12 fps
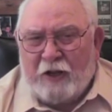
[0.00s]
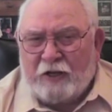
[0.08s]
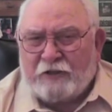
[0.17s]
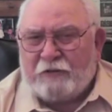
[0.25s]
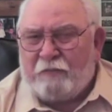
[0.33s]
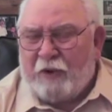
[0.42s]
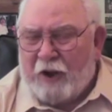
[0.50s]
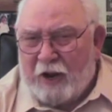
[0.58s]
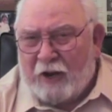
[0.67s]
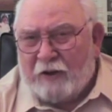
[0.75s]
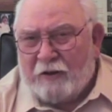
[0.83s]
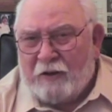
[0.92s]
as a
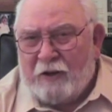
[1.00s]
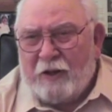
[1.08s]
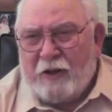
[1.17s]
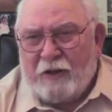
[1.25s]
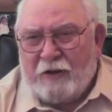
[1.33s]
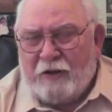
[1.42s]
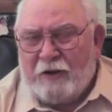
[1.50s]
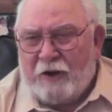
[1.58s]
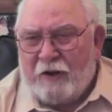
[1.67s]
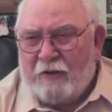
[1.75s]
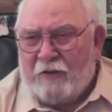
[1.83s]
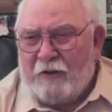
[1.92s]
pilot. You
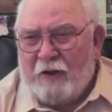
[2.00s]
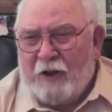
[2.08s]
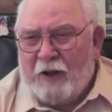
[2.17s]
know,